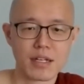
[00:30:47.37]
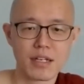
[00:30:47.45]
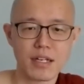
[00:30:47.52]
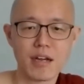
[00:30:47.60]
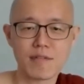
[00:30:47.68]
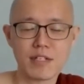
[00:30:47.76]

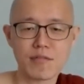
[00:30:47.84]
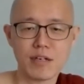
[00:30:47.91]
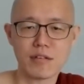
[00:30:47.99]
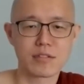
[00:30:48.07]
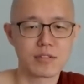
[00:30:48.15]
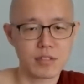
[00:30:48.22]
Then after a
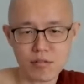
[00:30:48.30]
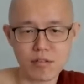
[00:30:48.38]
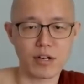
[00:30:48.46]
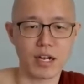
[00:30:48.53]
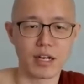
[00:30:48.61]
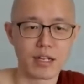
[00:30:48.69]
while, still
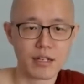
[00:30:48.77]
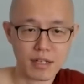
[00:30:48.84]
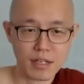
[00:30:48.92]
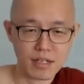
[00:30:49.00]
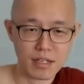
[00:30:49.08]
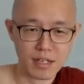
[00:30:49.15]
cry.
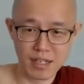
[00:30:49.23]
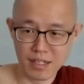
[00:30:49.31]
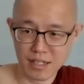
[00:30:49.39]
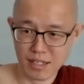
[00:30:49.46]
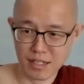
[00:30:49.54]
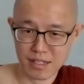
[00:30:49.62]
Then